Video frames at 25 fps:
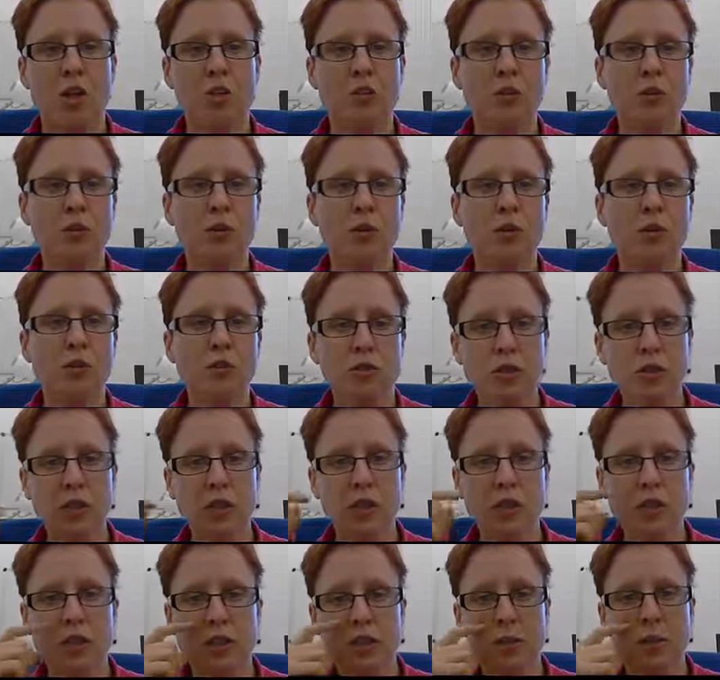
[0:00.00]
So what do you
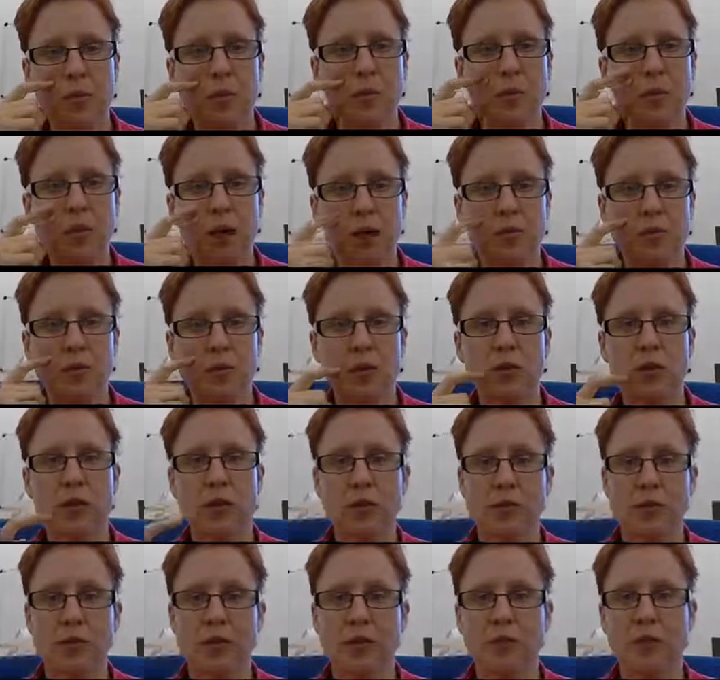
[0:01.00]
need to keep in mind when
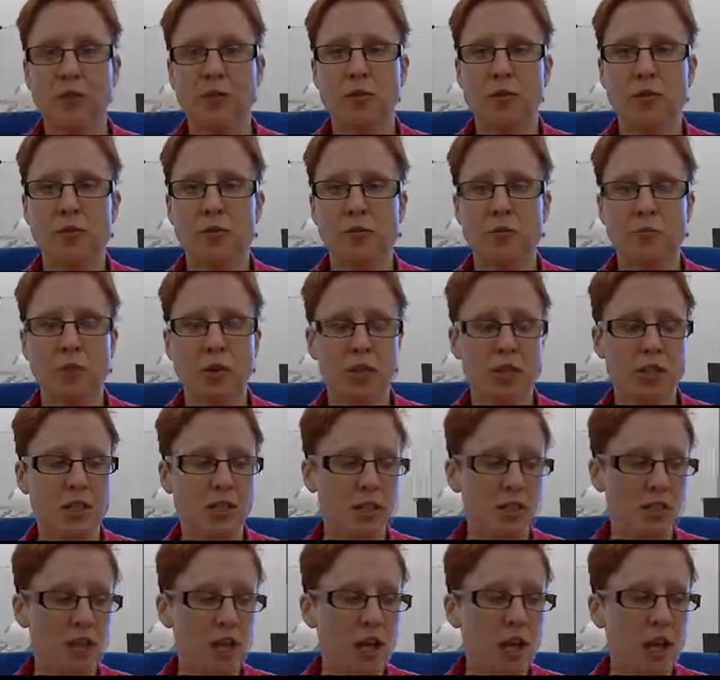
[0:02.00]
formulating research
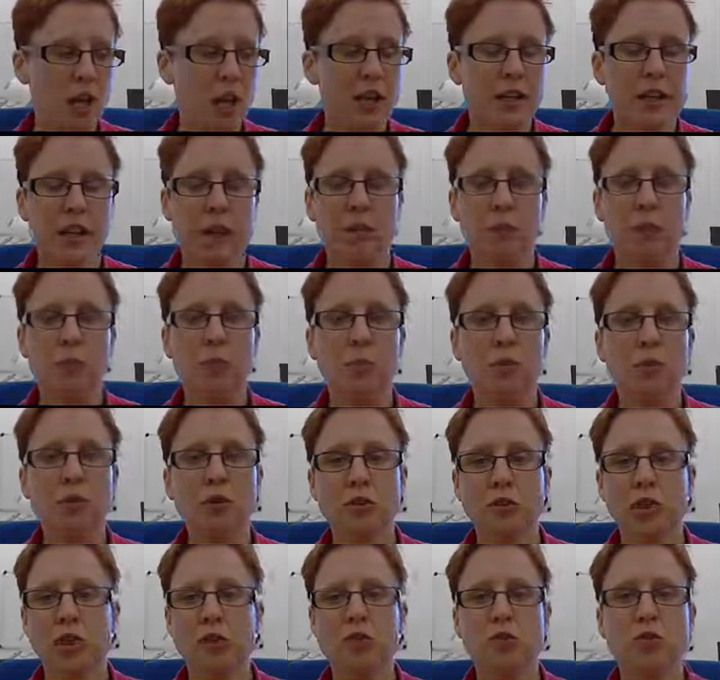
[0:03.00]
questions? Now, the
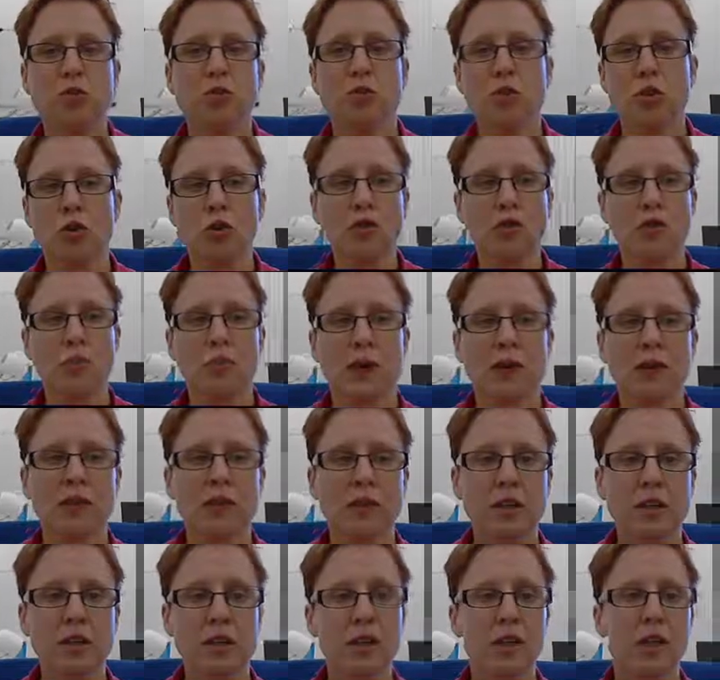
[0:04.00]
book tells you lots
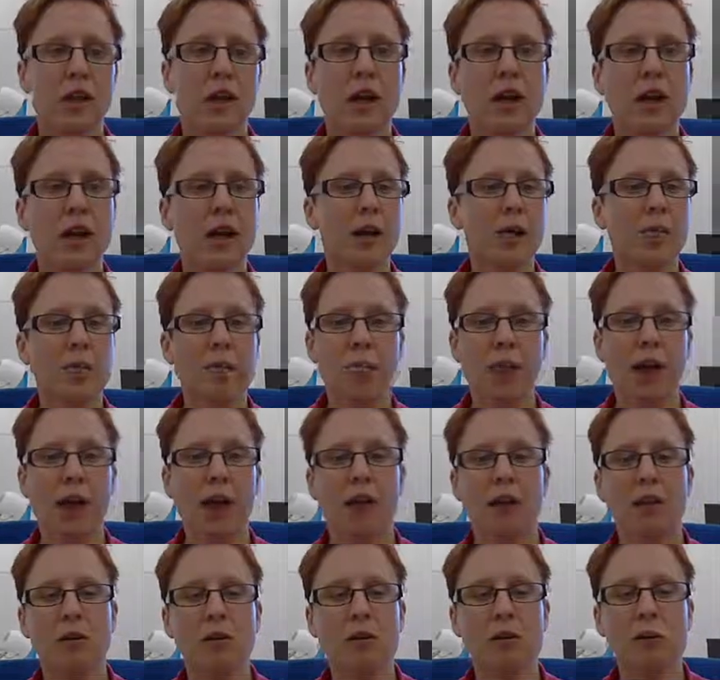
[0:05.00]
about this.
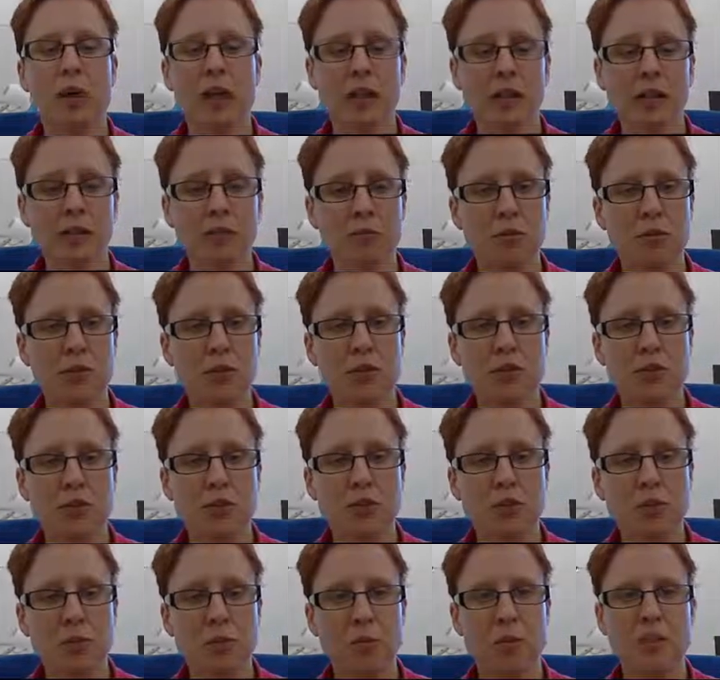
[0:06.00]
I'll quickly,
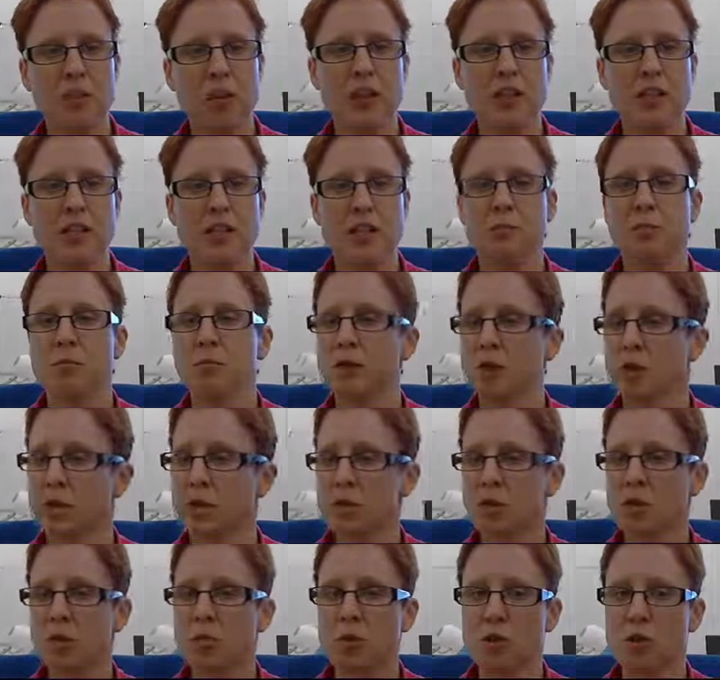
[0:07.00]
briefly summarize it, but I
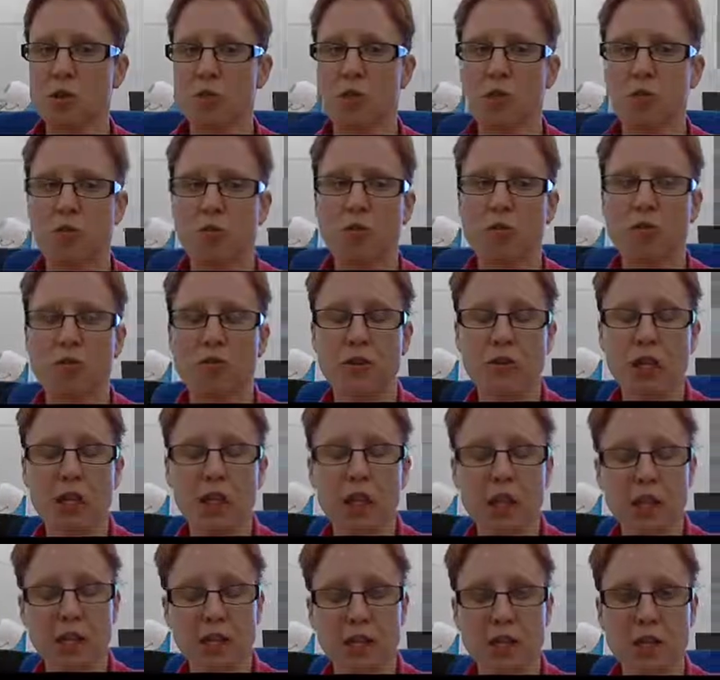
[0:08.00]
think you're much better off
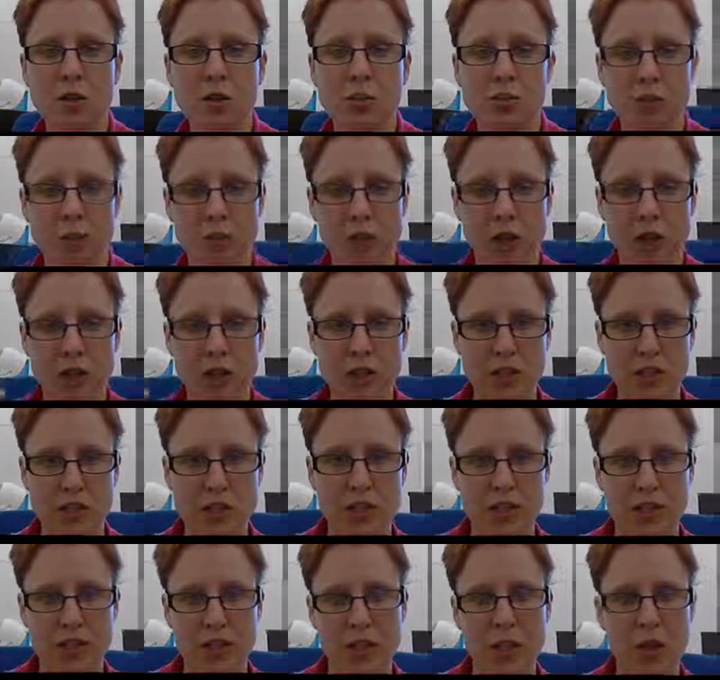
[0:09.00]
reading it in the book and
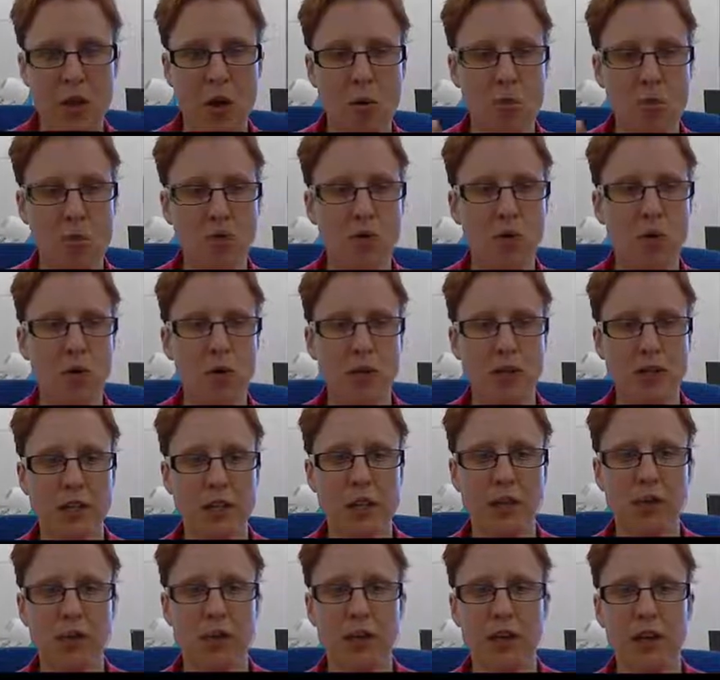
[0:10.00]
seeing the examples
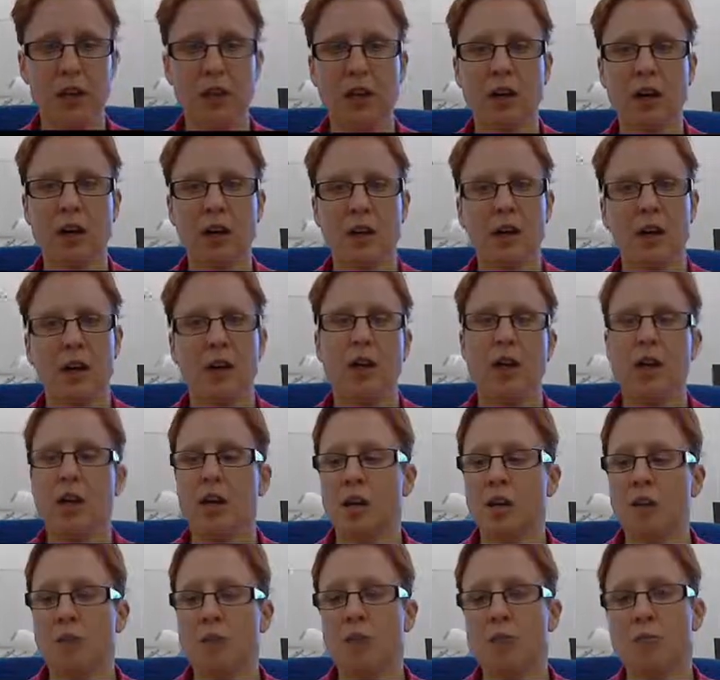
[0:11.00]
worked out there
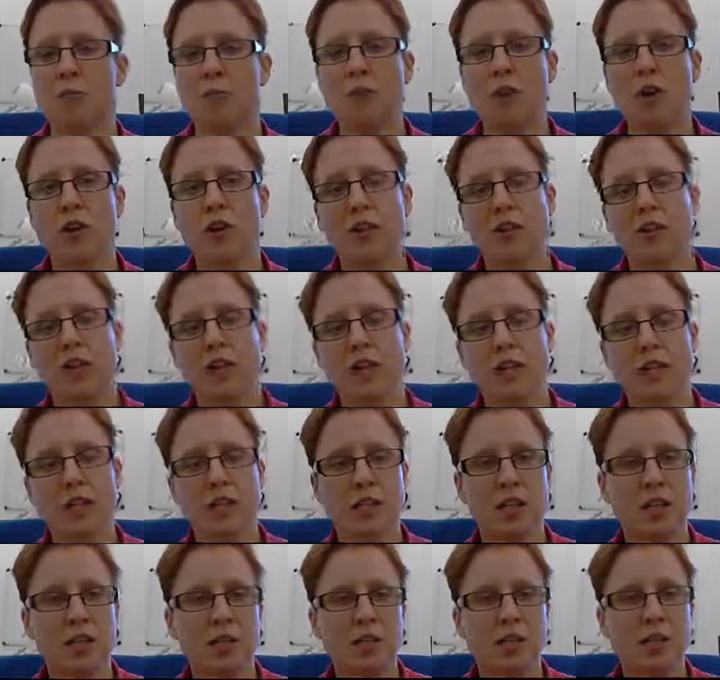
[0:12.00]
rather than
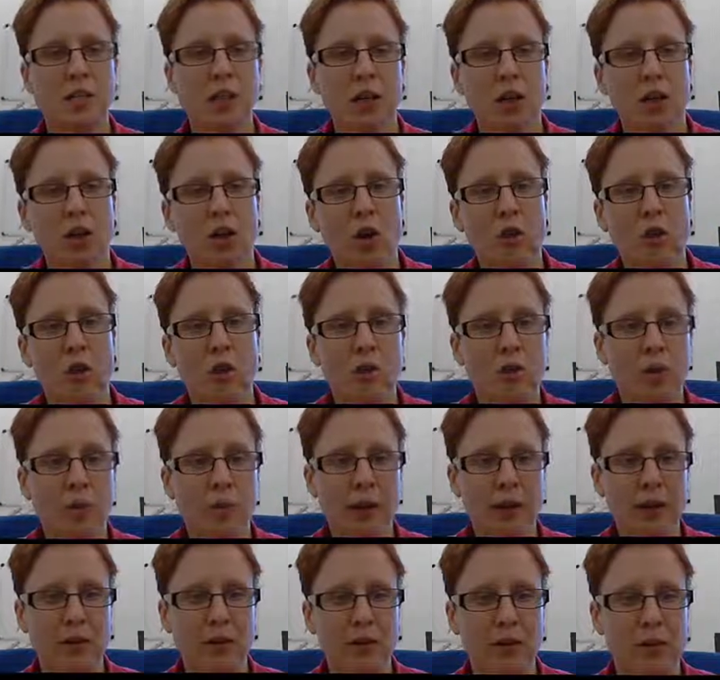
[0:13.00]
listening to me going on
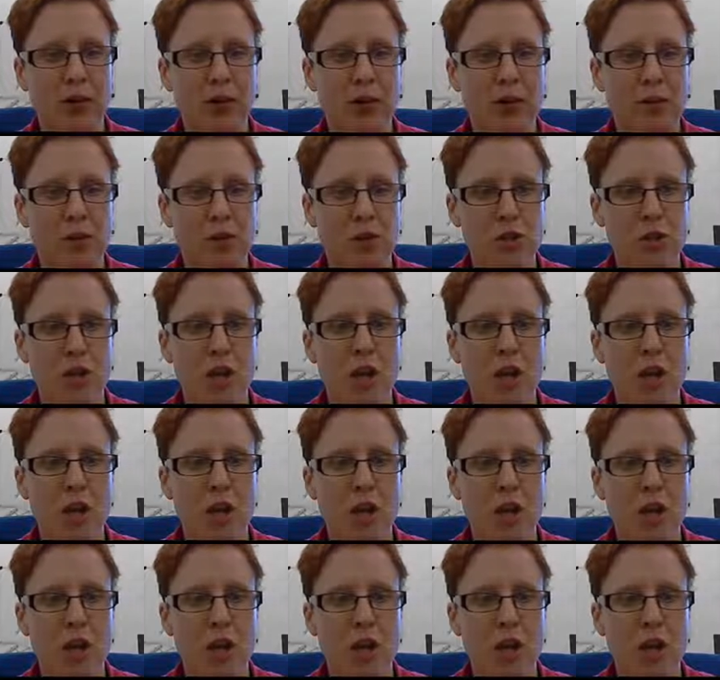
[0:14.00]
about it for hours.